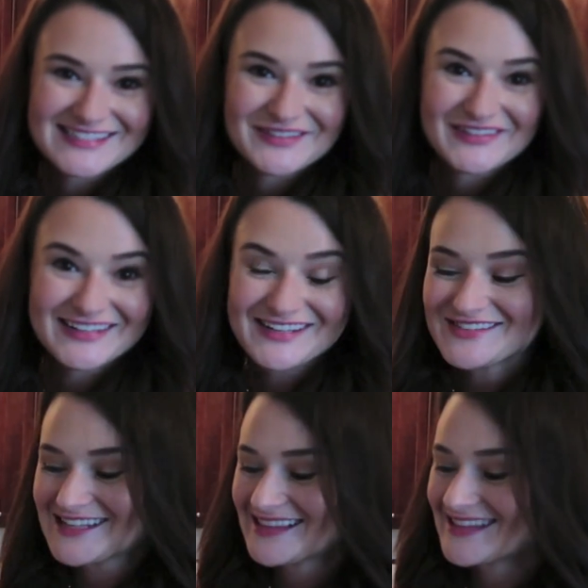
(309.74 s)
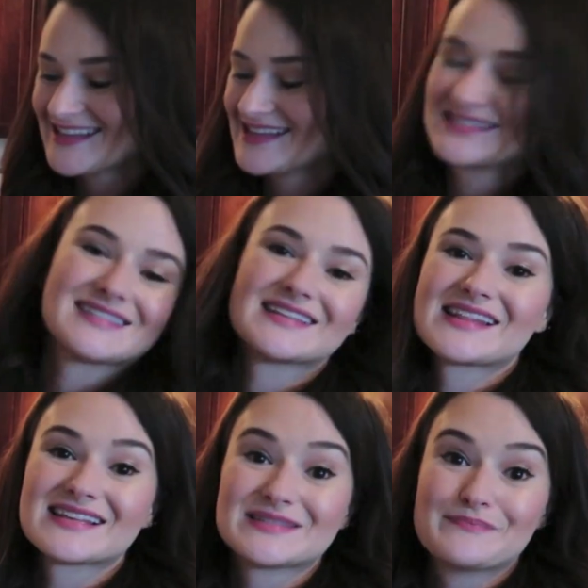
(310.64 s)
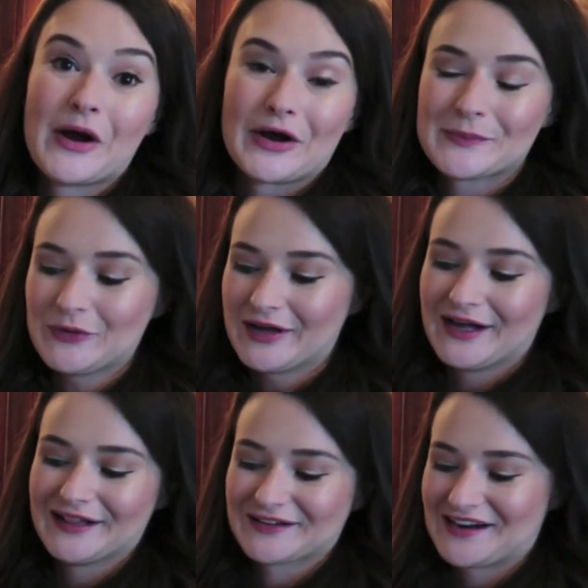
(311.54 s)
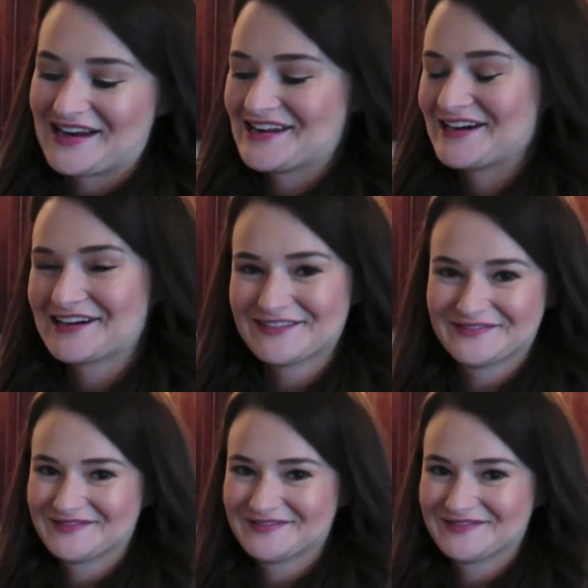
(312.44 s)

so we're using this purple color right here.